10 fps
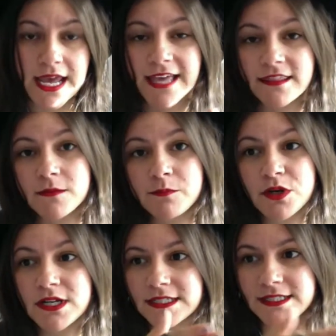And the
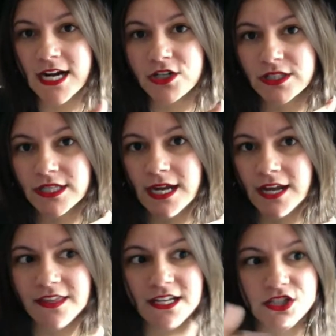book is actually,
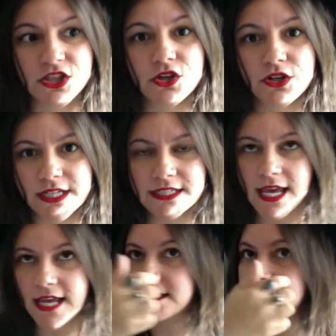I think it's 30
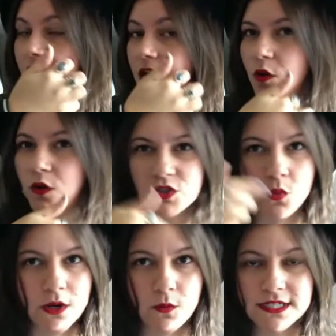days or
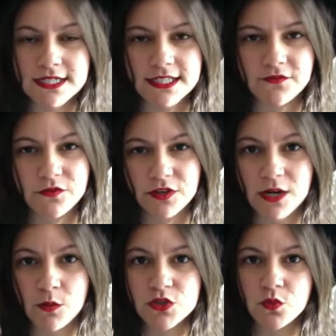21 days, I
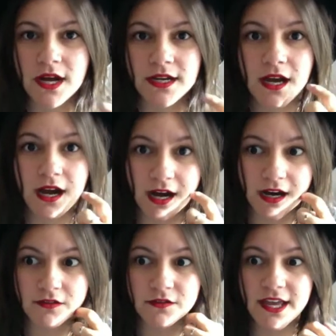forget which one,
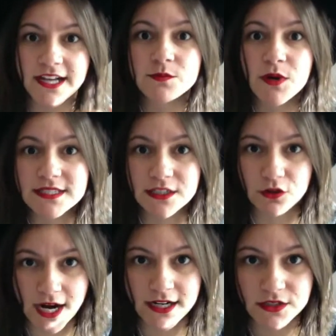of expressing
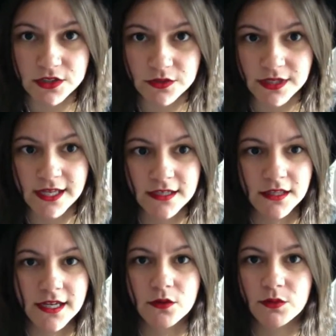gratitude in
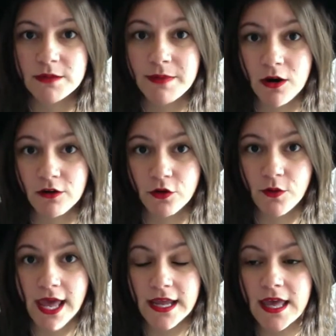like a really powerful
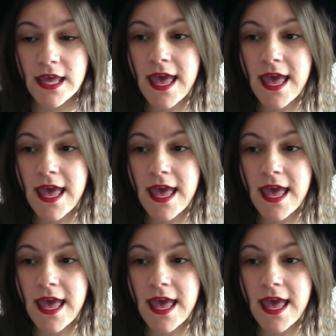way.